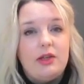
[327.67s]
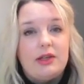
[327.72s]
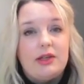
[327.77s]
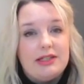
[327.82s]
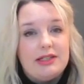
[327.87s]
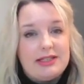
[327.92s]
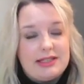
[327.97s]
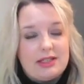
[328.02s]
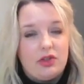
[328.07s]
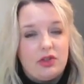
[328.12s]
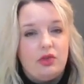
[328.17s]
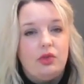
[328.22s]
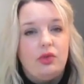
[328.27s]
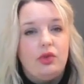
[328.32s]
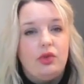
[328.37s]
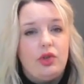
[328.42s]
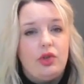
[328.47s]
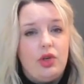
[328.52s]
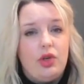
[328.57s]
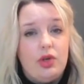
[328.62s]
You can
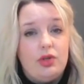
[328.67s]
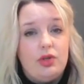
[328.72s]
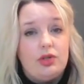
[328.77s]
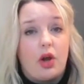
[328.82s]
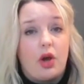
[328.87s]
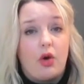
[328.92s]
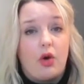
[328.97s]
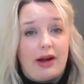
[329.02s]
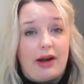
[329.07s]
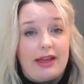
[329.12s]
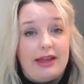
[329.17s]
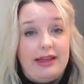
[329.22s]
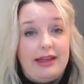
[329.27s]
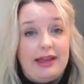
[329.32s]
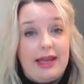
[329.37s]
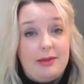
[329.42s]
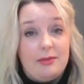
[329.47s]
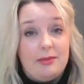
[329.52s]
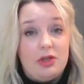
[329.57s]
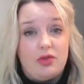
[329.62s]
still use
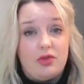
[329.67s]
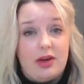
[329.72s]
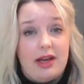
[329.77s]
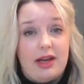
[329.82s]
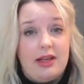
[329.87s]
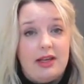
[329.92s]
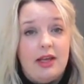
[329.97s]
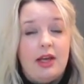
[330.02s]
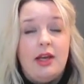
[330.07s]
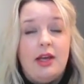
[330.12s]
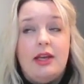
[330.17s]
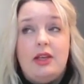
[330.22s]
cracking imagery.